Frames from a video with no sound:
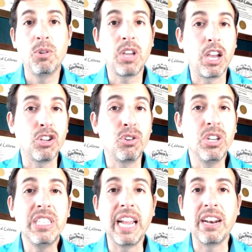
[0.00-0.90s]
We got
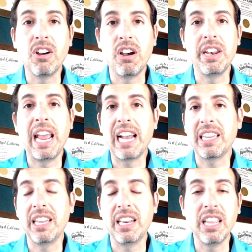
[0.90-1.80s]
good data on N
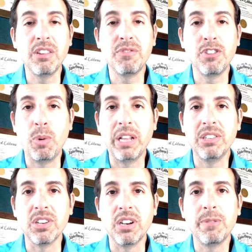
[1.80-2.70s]
A C in
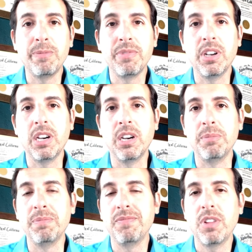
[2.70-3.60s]
influenza.
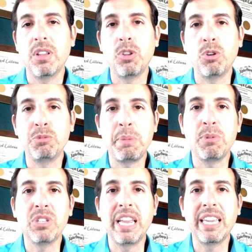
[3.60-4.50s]
Um, those
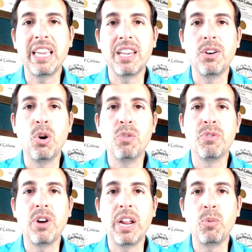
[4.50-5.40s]
people taking it
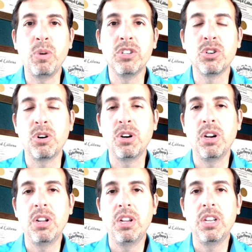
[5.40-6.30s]
over a winter
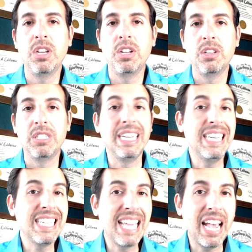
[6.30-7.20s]

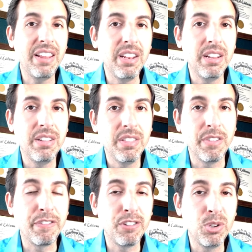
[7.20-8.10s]
didn't get
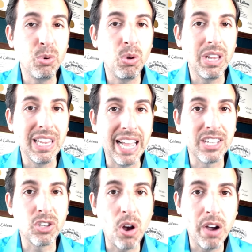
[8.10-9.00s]
the flu
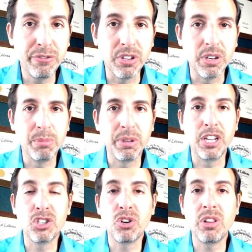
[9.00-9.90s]
less often, but
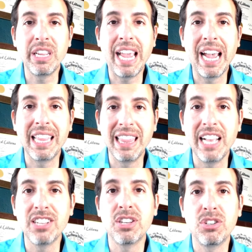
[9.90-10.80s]
they certainly had
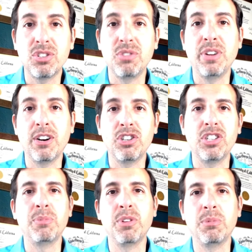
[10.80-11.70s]
less severe
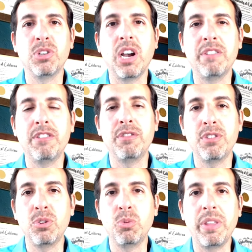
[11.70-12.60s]
symptoms of the
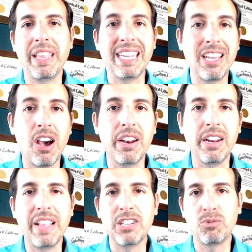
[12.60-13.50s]
flu when they got
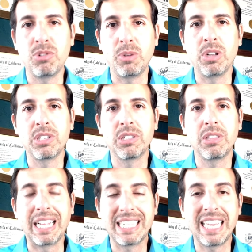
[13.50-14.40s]
it, and that's really what's
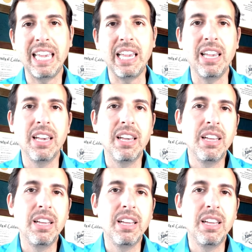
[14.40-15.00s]
that's key,